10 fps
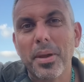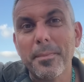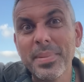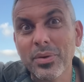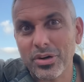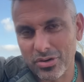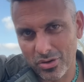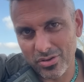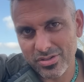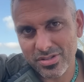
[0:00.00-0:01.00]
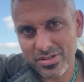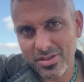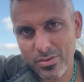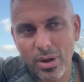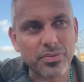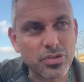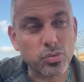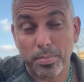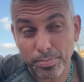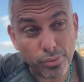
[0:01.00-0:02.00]
miracles throughout this
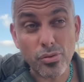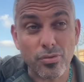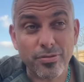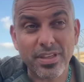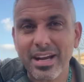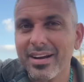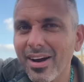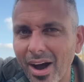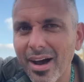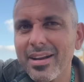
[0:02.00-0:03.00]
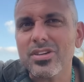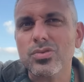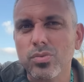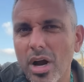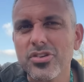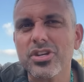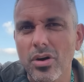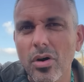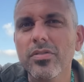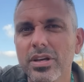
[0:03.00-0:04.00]
war, proof that God is watching
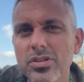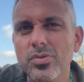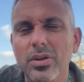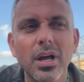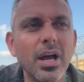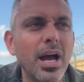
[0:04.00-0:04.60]
over Israel.